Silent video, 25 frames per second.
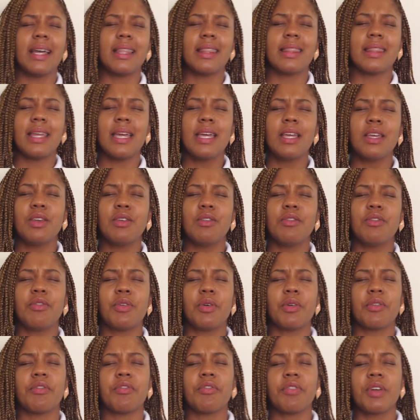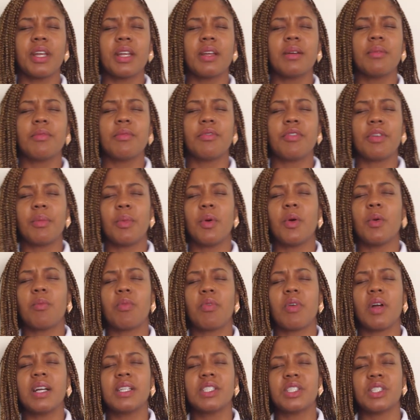I thank you for freedom from
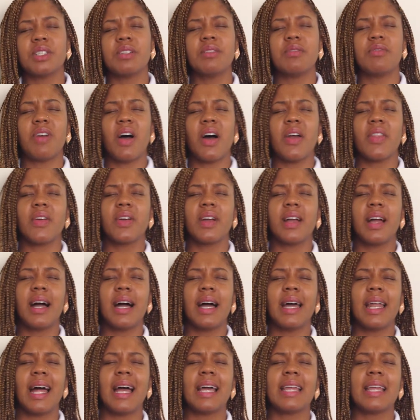oppression, Father God.